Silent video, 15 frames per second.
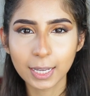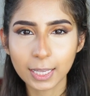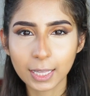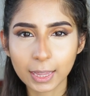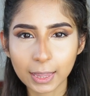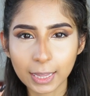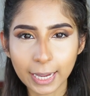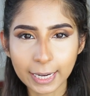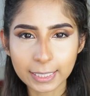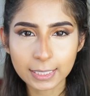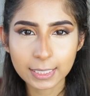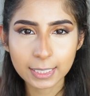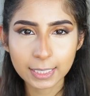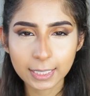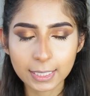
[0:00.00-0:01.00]

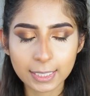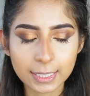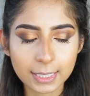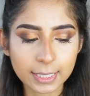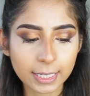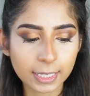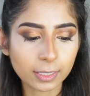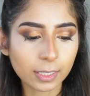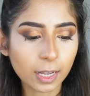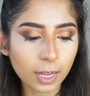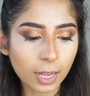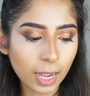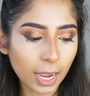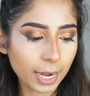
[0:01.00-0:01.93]
light concealer.